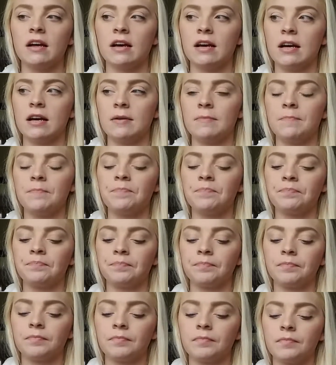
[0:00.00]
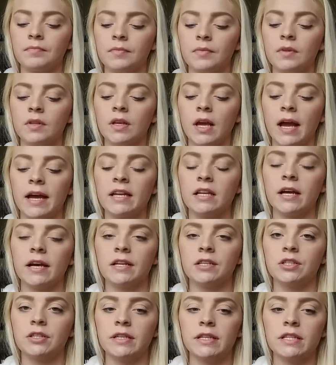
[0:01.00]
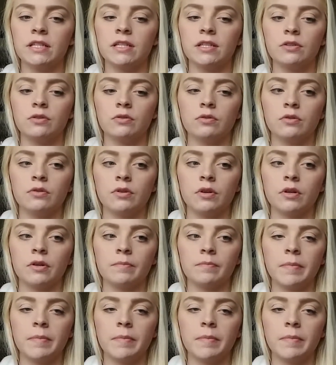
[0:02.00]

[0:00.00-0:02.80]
I need to